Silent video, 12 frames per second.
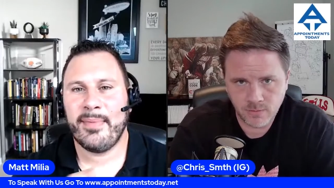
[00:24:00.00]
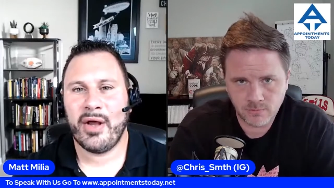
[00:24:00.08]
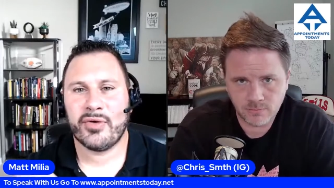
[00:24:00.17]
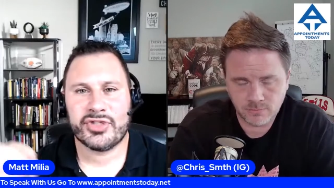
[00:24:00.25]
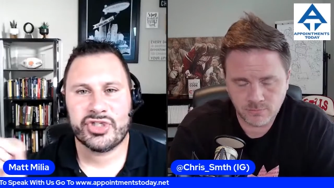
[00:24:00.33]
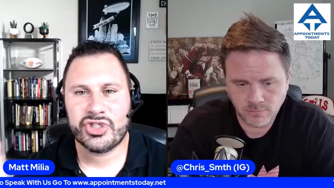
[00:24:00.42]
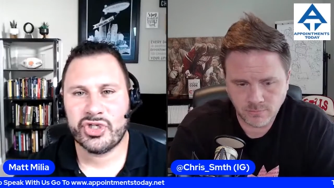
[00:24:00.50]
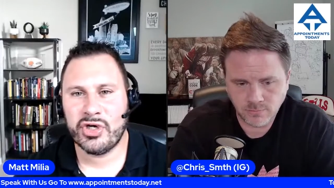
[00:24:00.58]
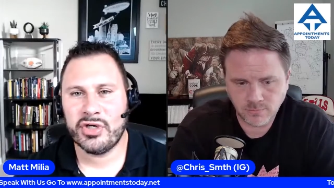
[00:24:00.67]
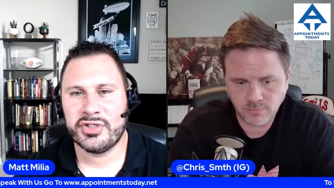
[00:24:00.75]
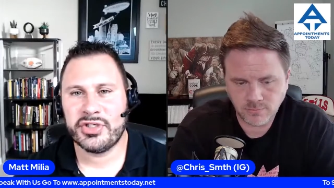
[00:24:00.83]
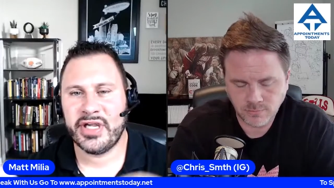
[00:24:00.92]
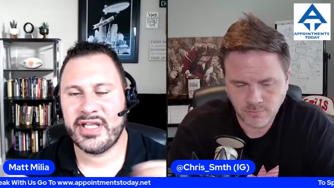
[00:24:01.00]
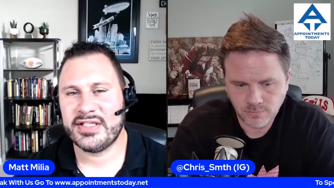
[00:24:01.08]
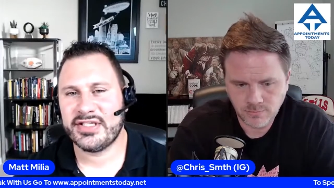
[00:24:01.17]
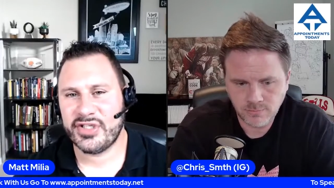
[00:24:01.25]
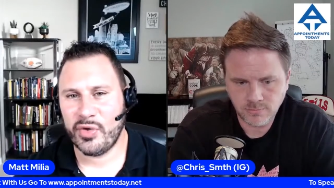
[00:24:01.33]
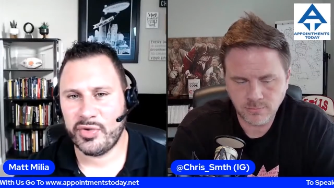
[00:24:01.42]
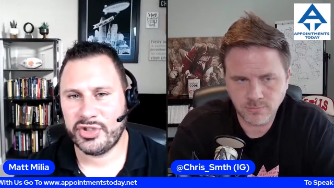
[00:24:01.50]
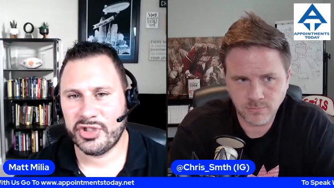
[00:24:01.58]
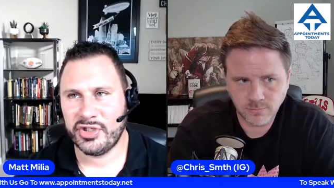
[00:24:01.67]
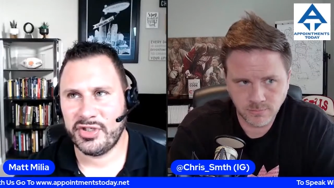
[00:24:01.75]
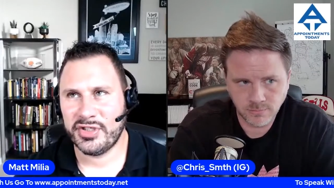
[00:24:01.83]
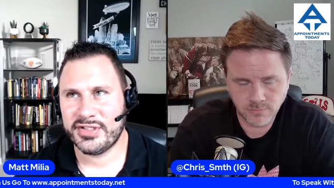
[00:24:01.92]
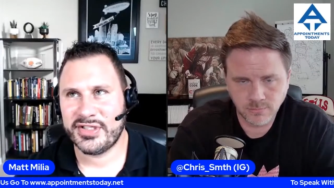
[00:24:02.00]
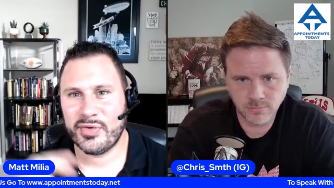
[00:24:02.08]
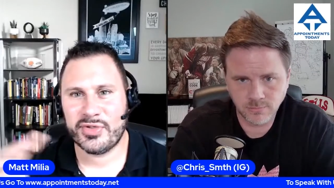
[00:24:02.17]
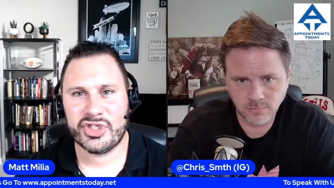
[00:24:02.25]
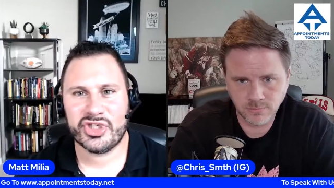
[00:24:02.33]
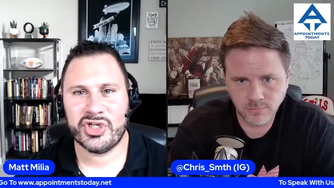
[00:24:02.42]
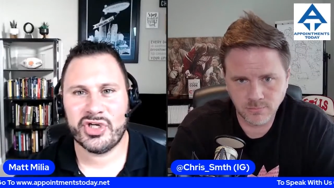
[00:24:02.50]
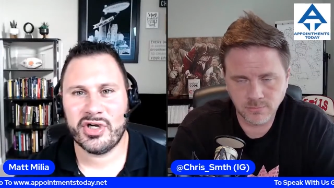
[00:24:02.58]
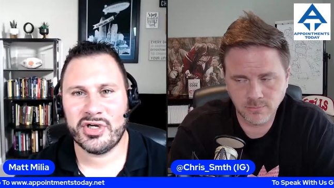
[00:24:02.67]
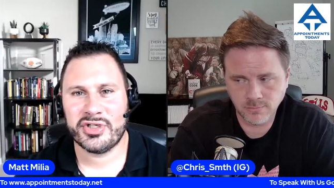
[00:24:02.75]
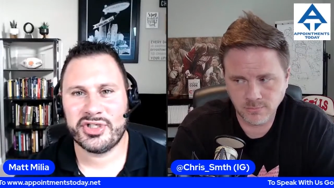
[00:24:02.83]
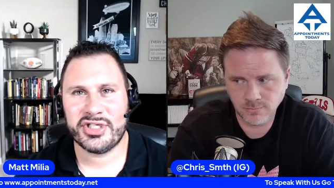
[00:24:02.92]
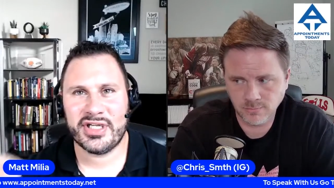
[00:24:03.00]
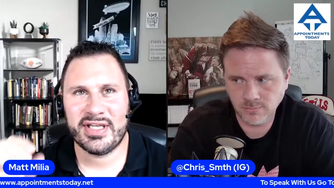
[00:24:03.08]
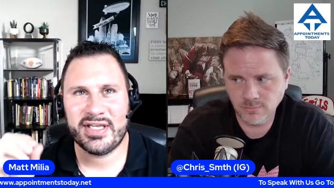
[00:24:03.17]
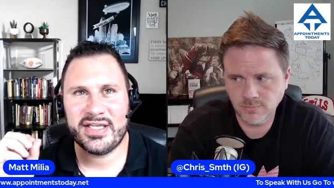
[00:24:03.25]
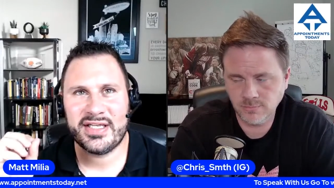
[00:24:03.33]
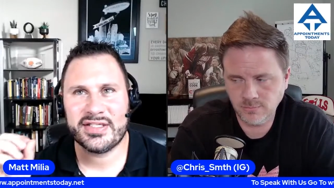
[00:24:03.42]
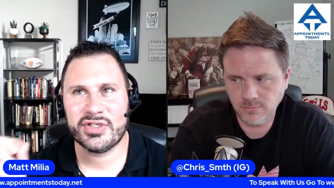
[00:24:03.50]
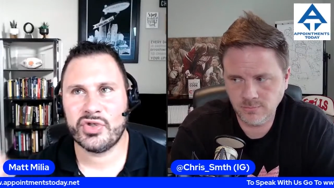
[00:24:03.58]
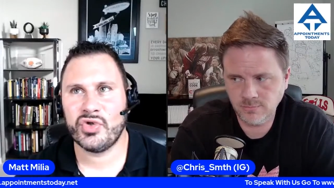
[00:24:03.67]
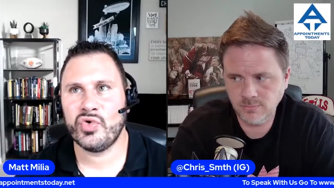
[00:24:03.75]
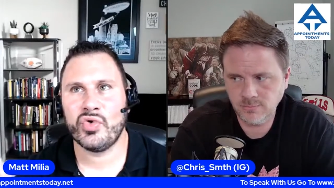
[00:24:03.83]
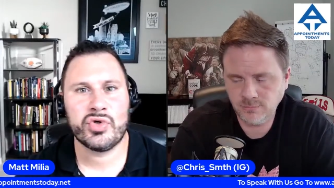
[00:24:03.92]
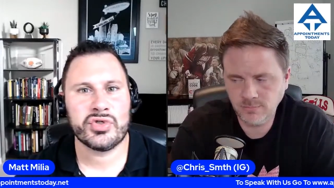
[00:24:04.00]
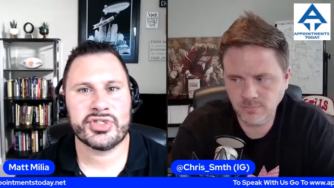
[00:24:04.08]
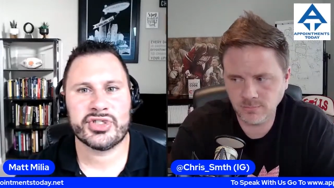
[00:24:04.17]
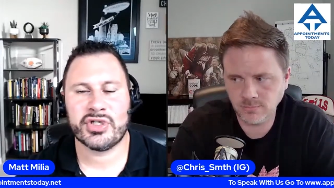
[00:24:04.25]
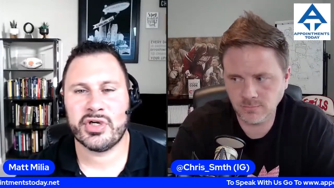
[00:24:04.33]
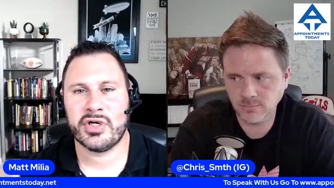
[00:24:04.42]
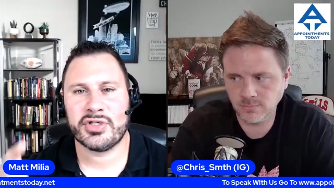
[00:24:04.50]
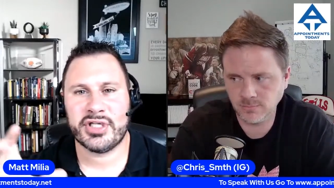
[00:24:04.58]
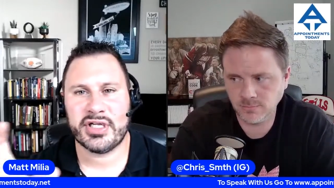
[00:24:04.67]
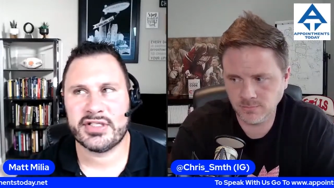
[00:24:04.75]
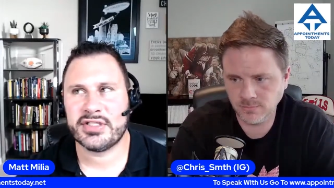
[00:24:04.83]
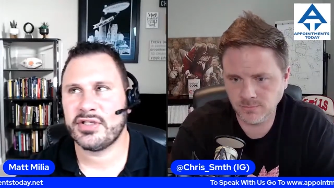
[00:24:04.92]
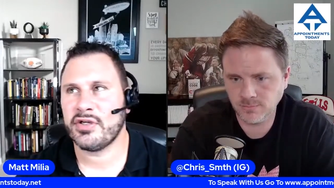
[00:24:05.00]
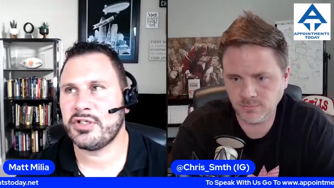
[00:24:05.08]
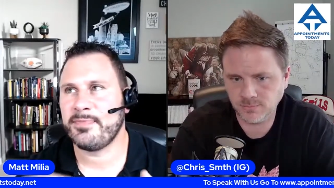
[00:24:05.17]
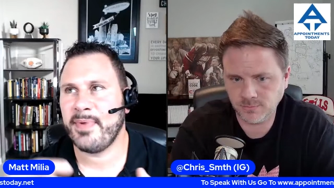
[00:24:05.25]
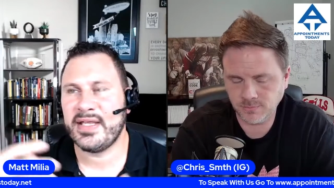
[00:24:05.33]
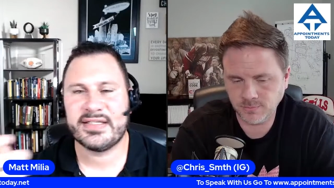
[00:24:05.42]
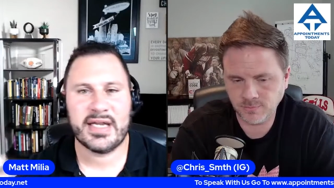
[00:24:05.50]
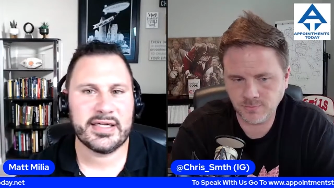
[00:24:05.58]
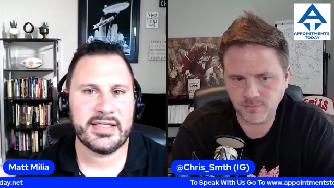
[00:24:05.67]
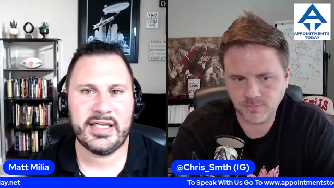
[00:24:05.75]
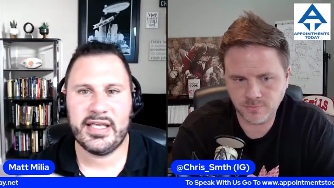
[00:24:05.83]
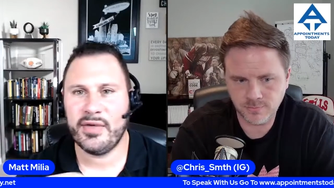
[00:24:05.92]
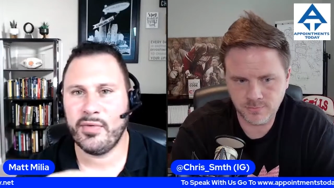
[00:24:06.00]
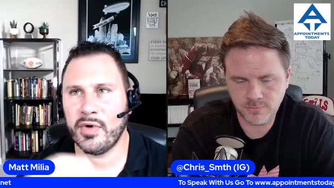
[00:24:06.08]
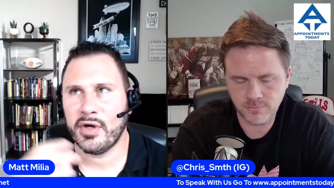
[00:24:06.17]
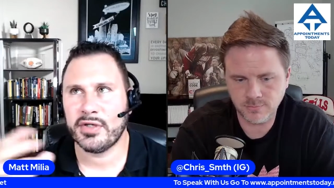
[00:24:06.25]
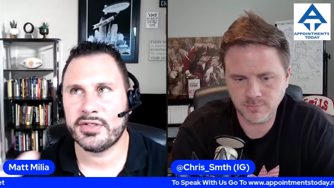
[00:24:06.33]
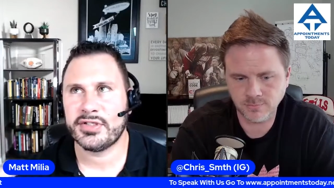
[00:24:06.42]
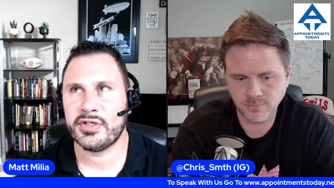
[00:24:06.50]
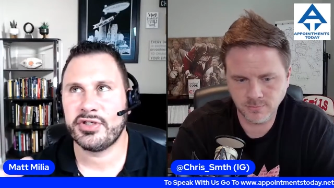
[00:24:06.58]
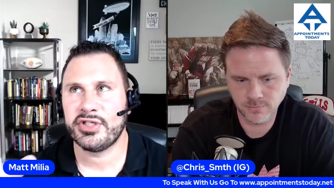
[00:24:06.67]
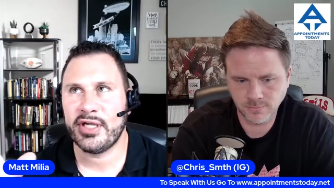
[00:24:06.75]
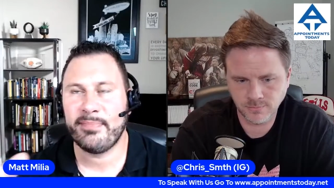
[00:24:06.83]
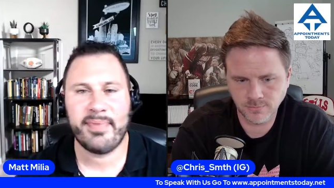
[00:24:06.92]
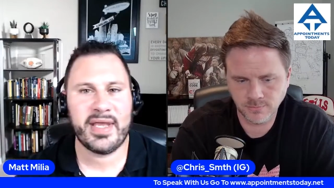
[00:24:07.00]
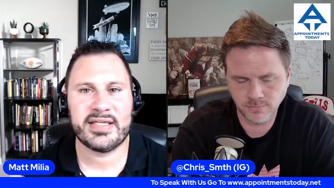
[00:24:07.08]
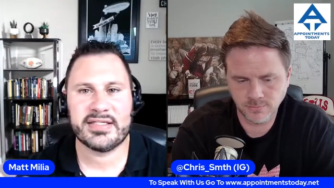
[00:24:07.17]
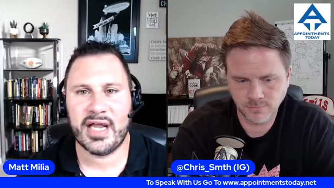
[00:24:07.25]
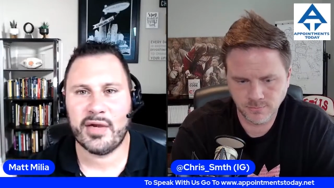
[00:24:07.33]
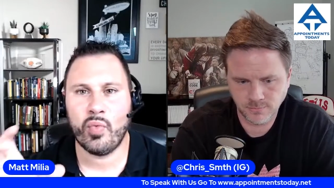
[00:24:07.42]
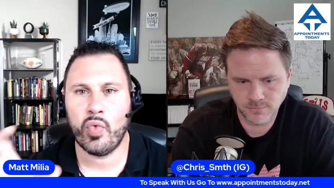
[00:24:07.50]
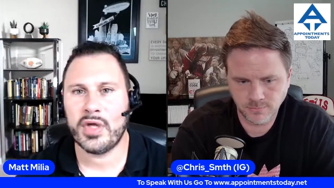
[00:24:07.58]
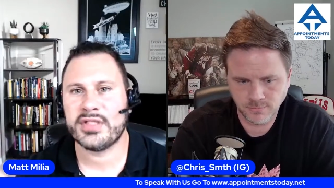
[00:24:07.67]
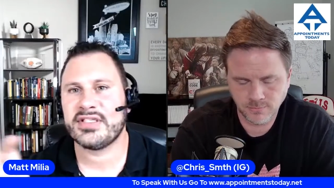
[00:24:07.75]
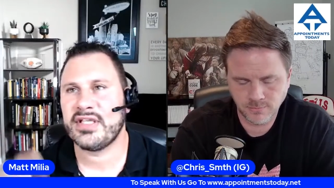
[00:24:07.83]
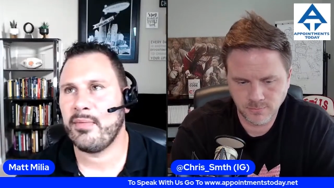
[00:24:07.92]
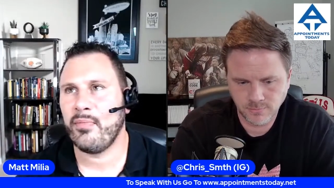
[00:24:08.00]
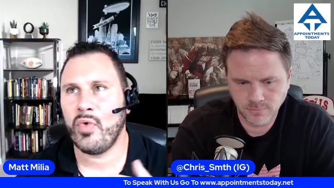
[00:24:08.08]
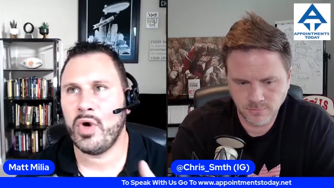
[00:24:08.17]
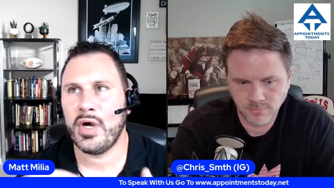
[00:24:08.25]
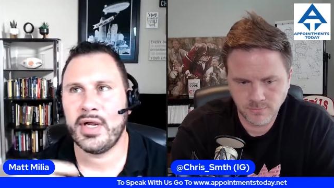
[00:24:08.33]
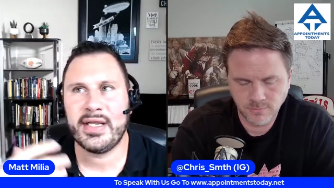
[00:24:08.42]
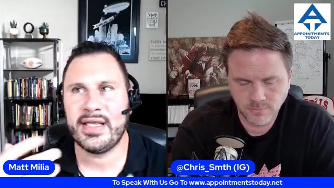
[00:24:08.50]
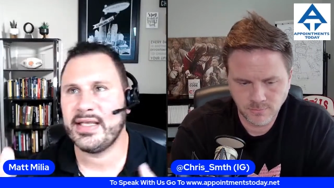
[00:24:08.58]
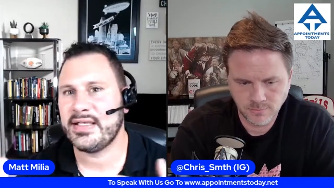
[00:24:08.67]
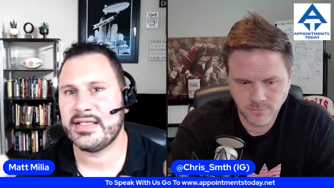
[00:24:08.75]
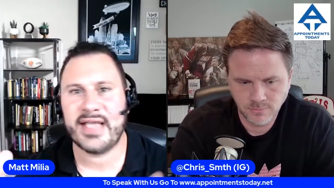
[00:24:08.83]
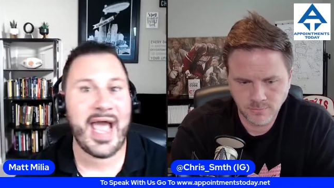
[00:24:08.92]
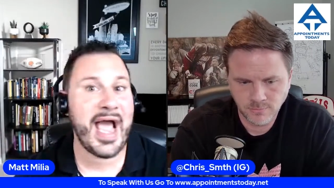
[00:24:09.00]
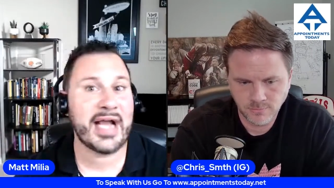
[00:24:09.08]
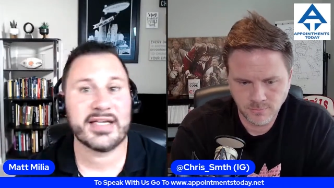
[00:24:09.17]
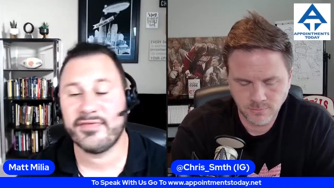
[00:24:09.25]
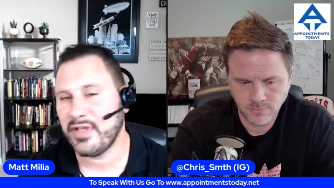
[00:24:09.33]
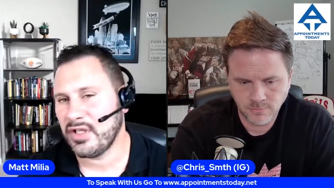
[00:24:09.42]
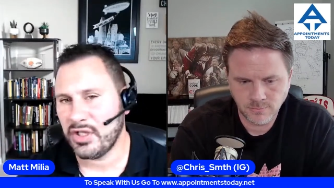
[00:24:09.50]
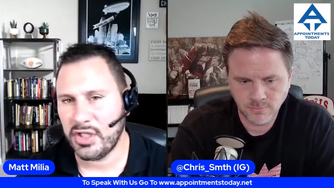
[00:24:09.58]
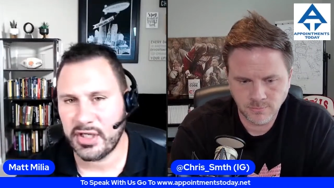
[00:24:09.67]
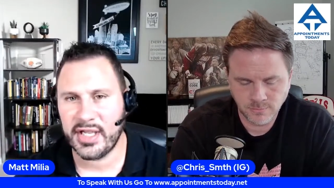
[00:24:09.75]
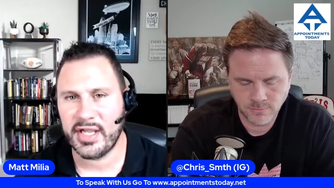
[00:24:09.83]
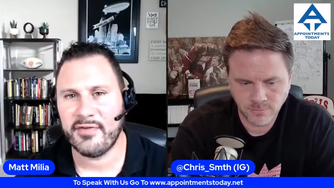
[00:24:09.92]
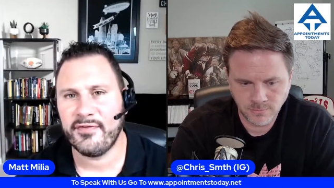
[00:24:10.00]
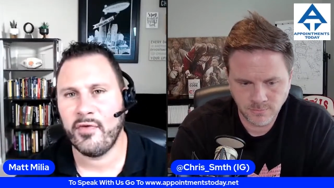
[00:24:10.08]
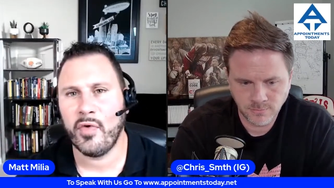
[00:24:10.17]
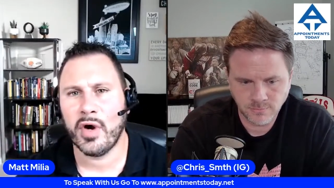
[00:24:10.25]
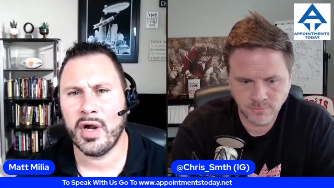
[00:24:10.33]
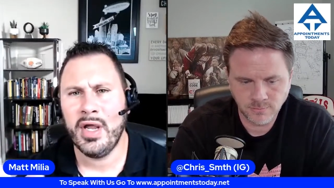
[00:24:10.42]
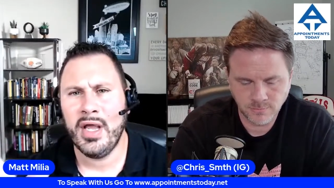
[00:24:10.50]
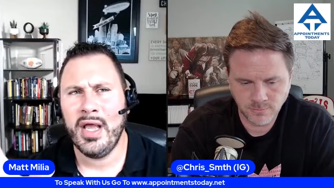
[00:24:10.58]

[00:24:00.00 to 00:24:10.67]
Speaker 1: about search and social. So mm-hmm. search is Google search. It's search based on keywords, searching based on what someone is actively looking for.